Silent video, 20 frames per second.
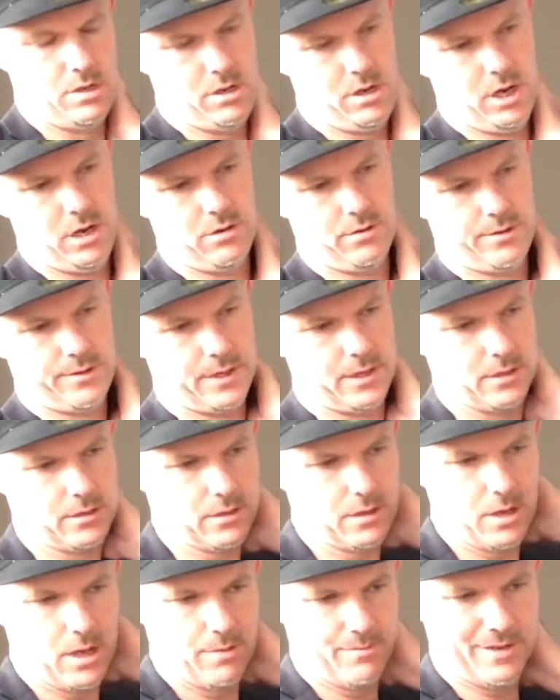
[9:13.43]
I don't
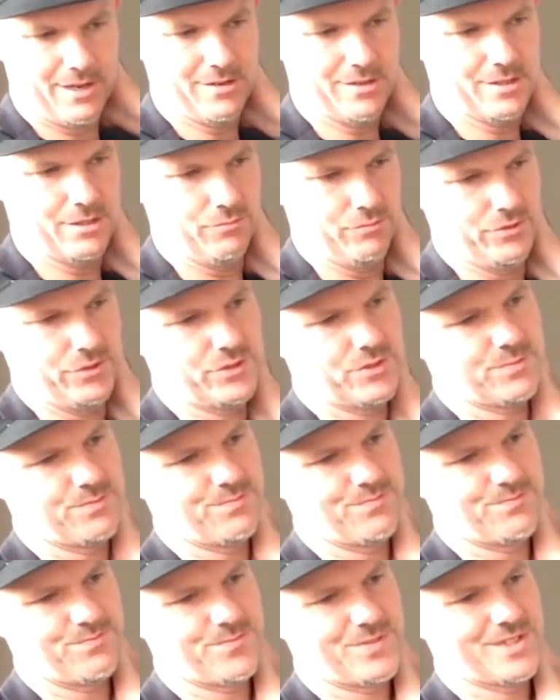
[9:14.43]
think, because it
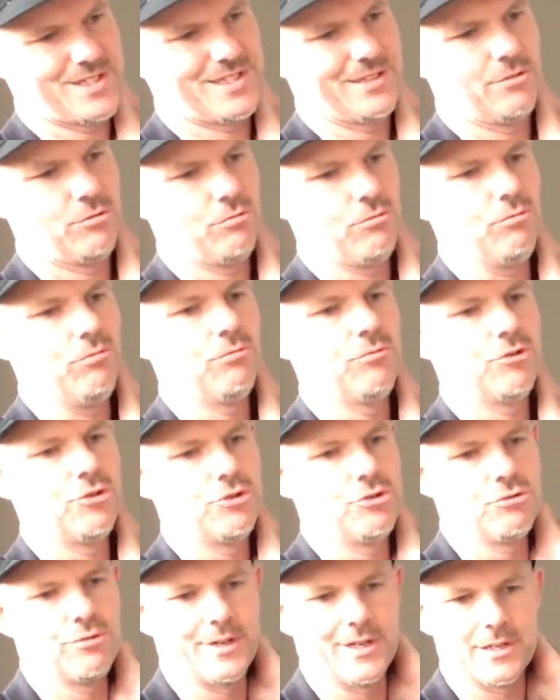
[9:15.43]
was still
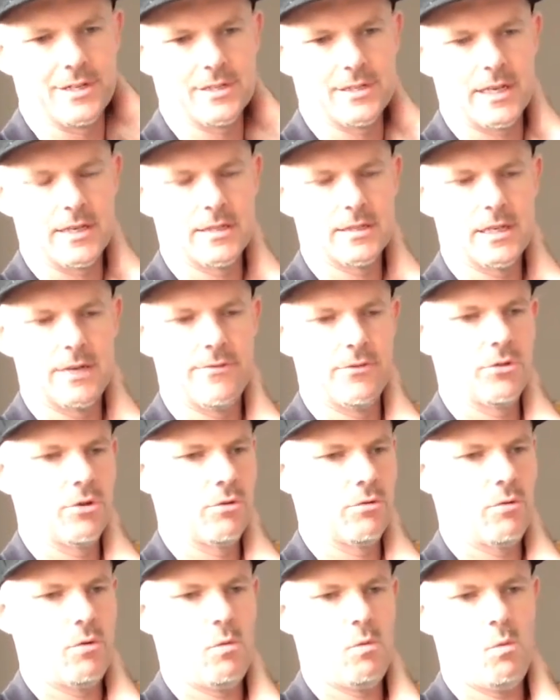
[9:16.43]
new in a sense, even
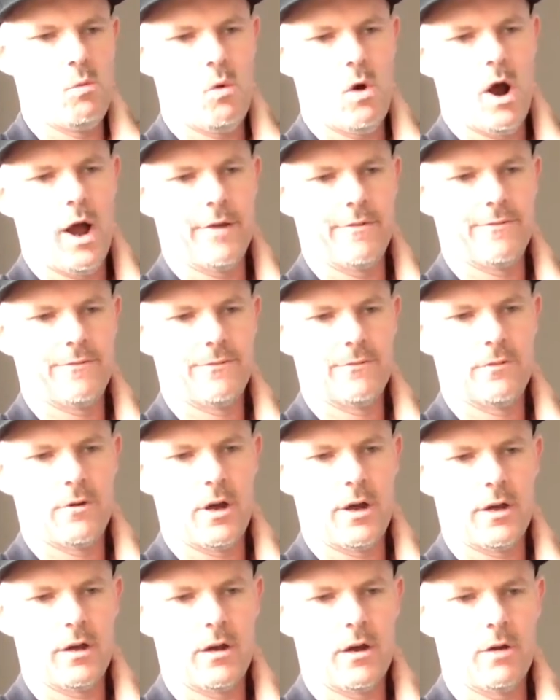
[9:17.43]
though
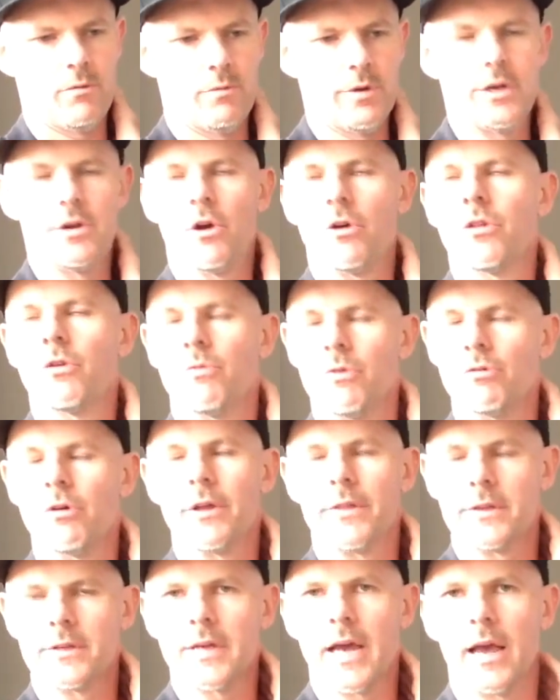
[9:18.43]
we know that we
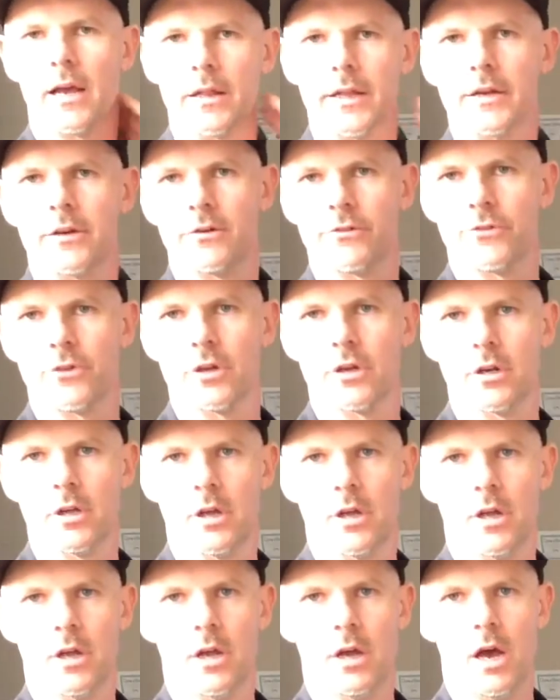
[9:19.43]
were at the tail end of it,
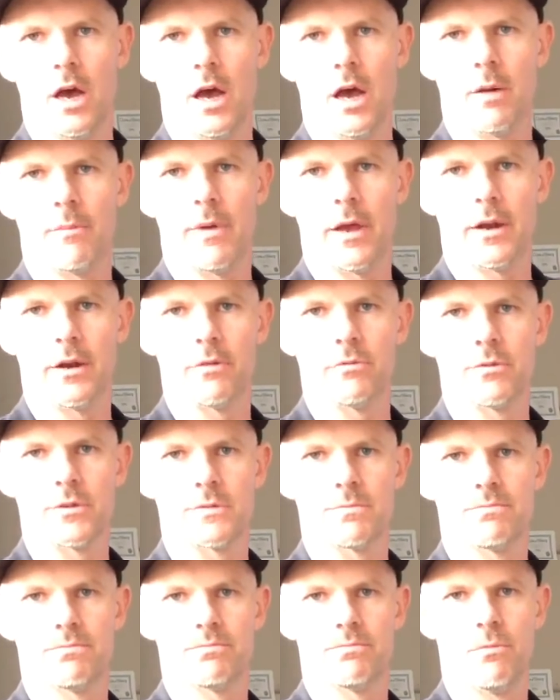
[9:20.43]
and it
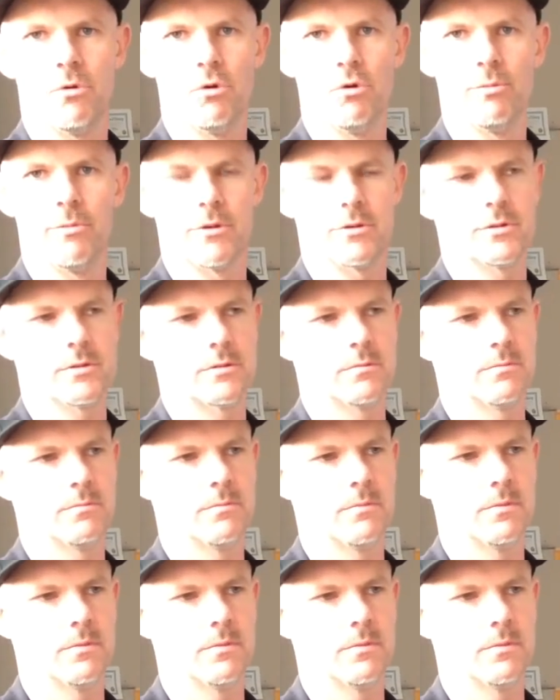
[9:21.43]
was almost